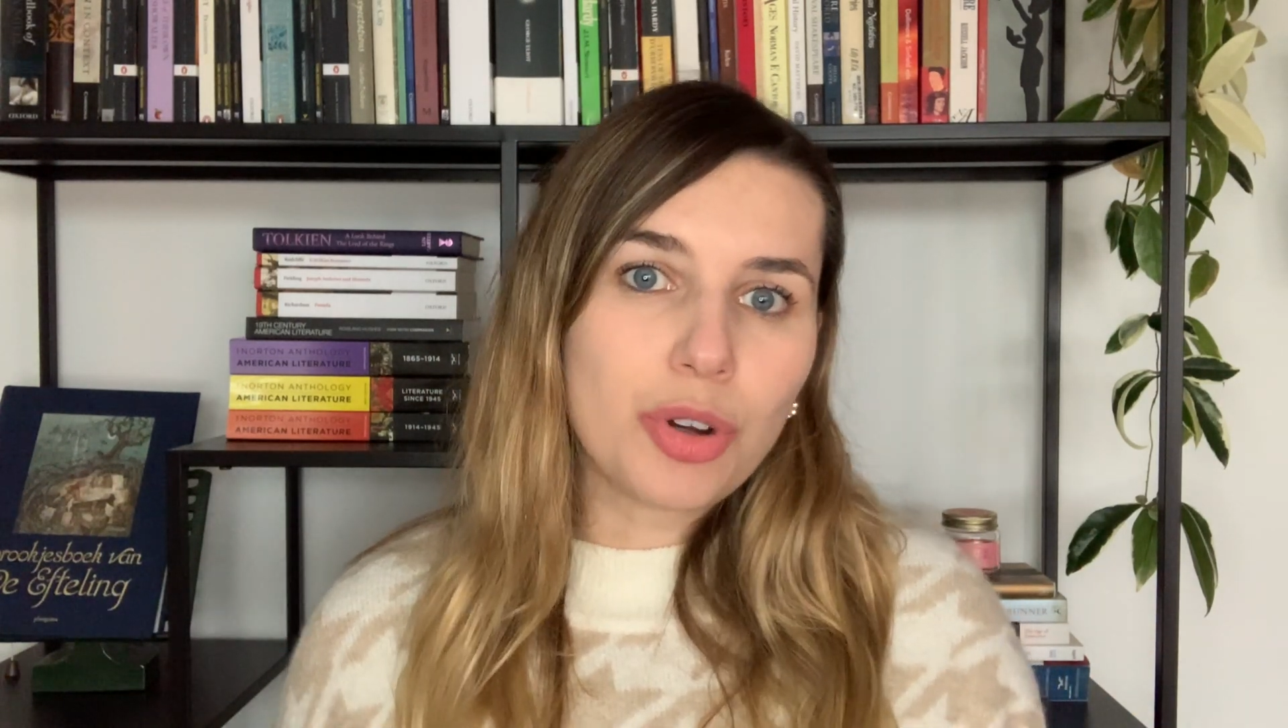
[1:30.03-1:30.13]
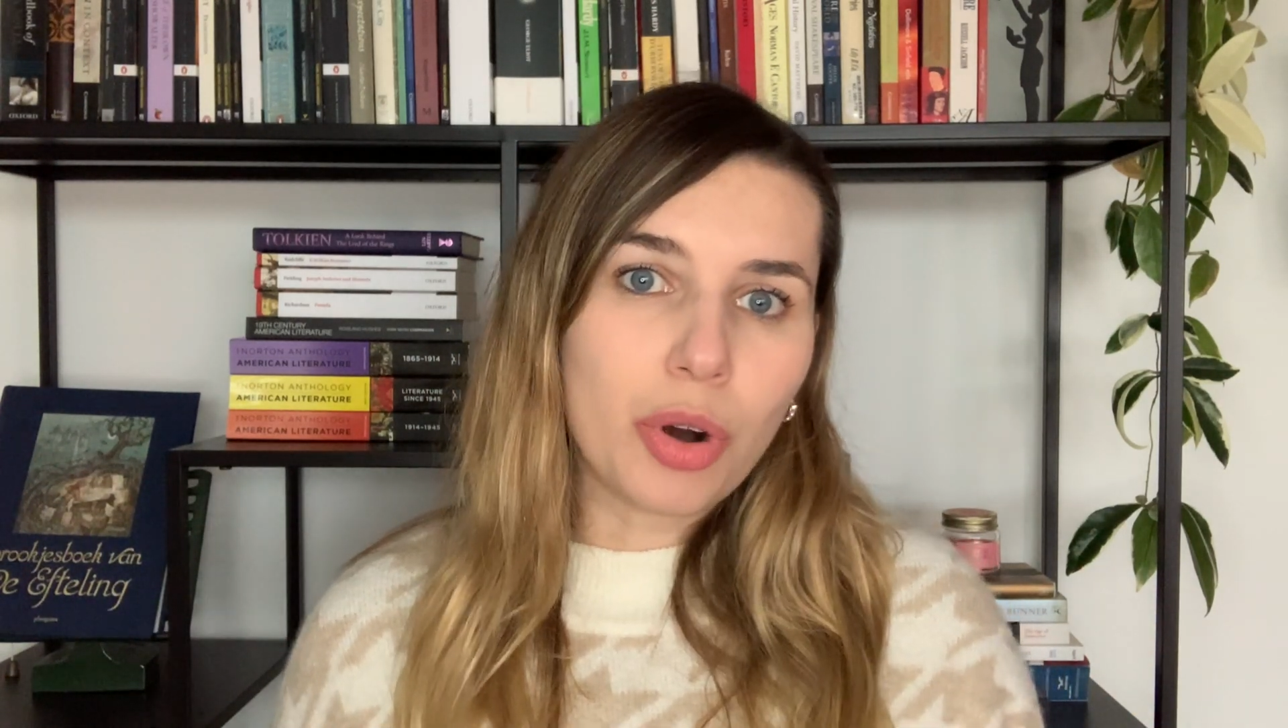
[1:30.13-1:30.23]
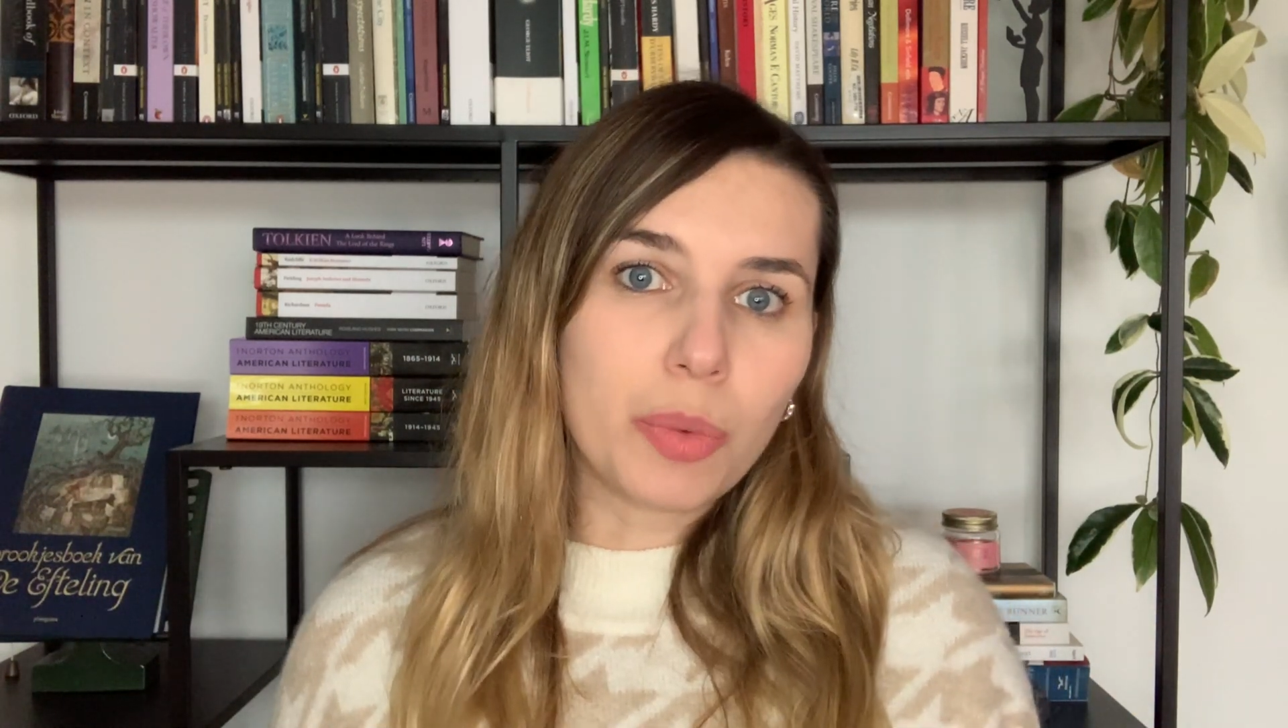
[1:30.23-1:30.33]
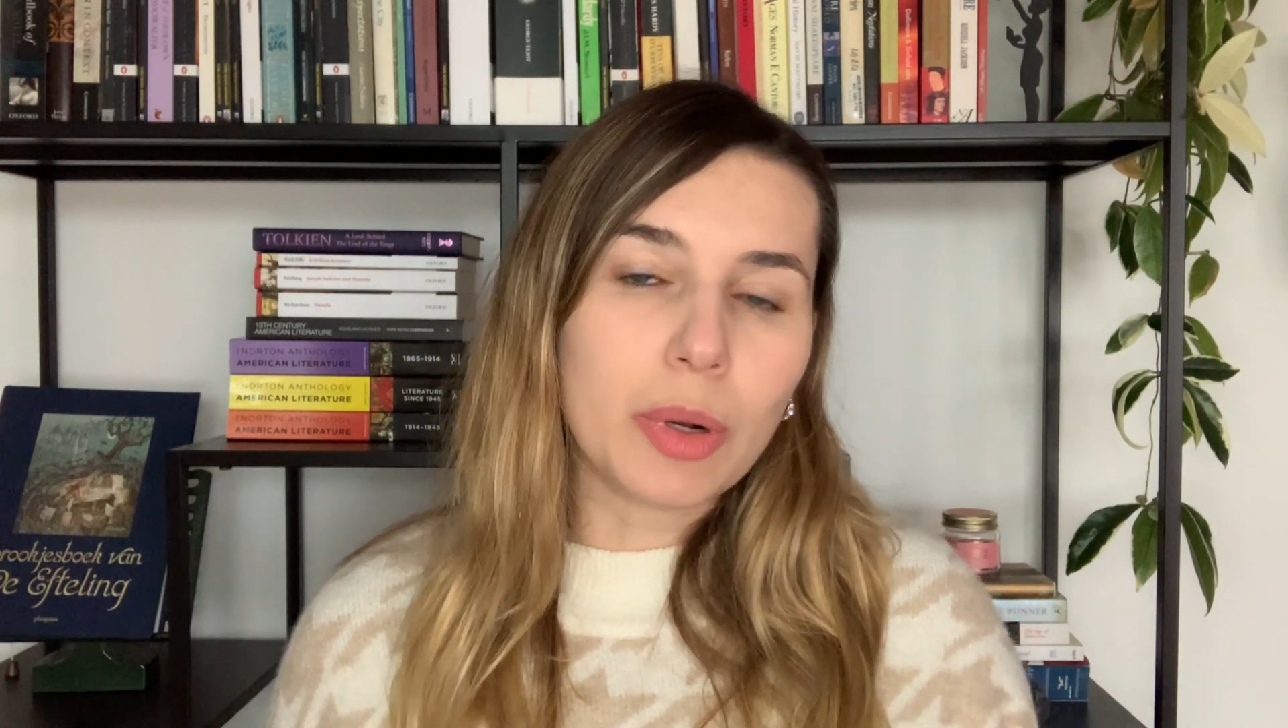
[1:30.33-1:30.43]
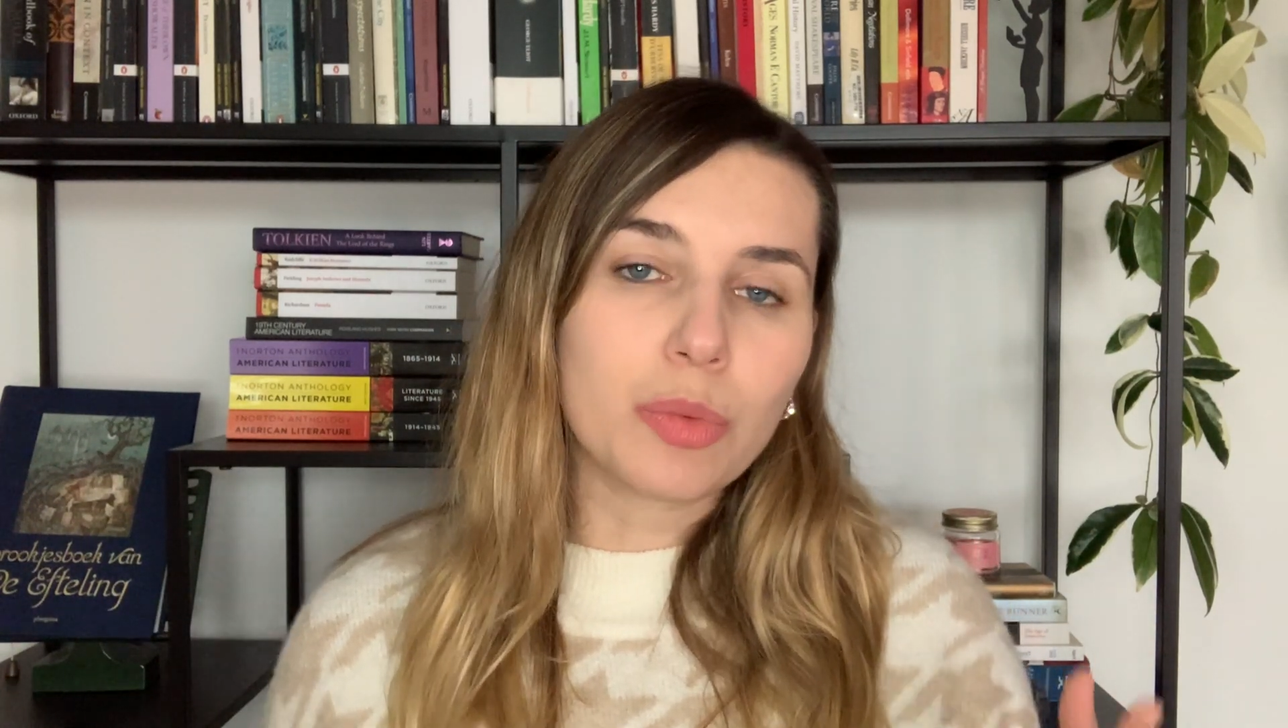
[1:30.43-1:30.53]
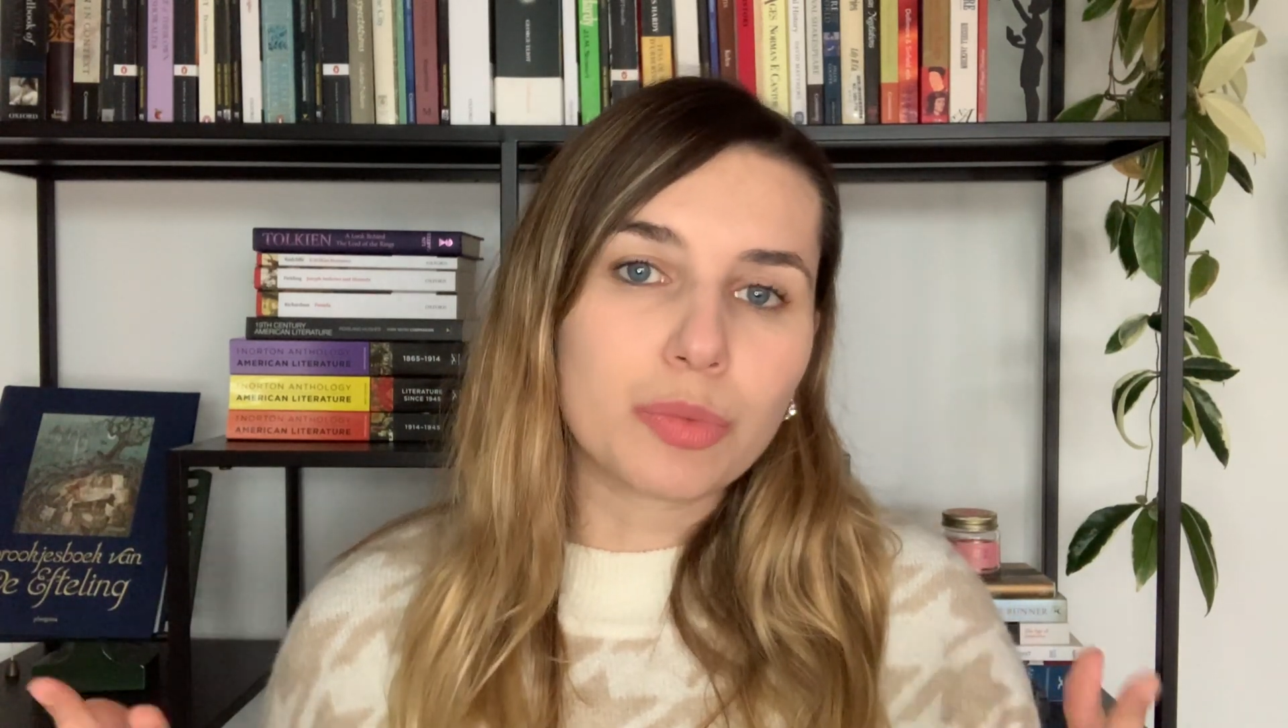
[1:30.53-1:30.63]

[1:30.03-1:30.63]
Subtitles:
Orwell